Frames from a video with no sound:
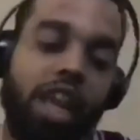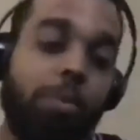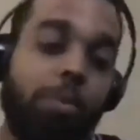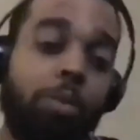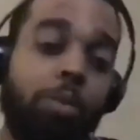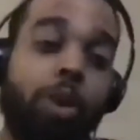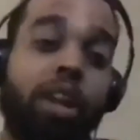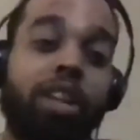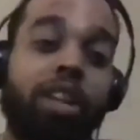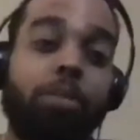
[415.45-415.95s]

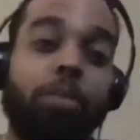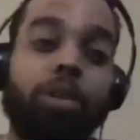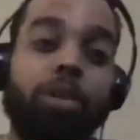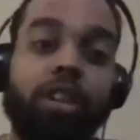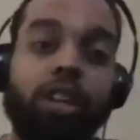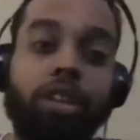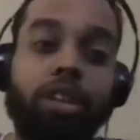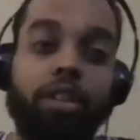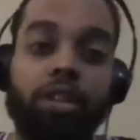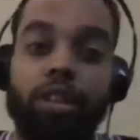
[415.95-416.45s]
Bradley Beal
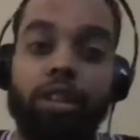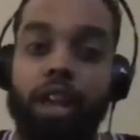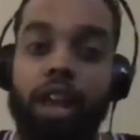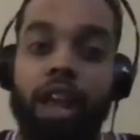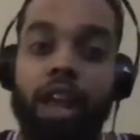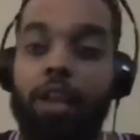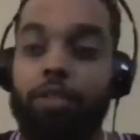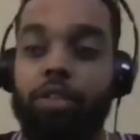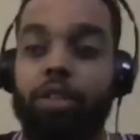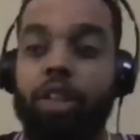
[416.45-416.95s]
can
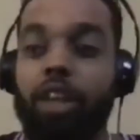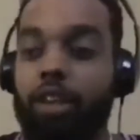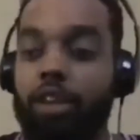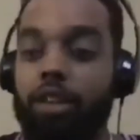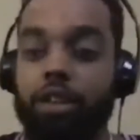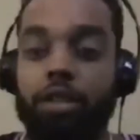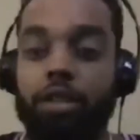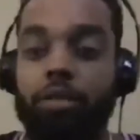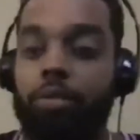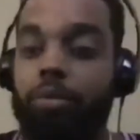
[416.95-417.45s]
have like
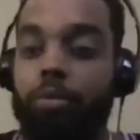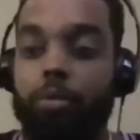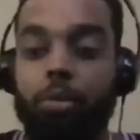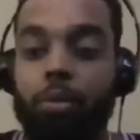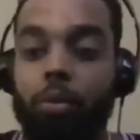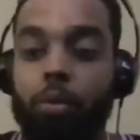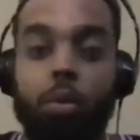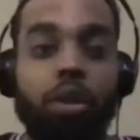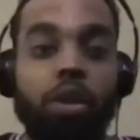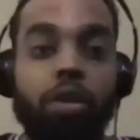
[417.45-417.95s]

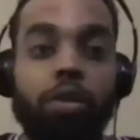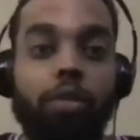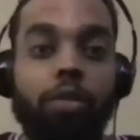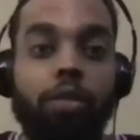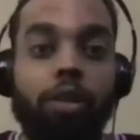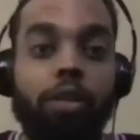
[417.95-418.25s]
one of the